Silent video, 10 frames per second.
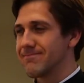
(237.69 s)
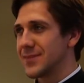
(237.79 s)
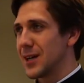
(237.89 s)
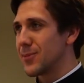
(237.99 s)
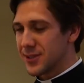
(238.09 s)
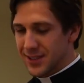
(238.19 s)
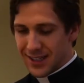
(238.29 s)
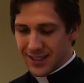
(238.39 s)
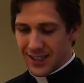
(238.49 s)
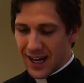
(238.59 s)
that person's going
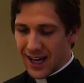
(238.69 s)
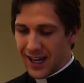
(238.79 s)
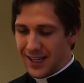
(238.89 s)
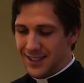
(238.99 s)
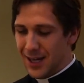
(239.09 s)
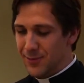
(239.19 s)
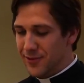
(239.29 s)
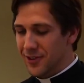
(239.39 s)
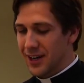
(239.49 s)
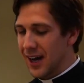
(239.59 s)
to die and stand
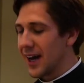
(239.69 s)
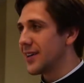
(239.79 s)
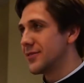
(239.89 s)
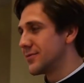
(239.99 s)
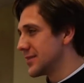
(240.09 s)
before God.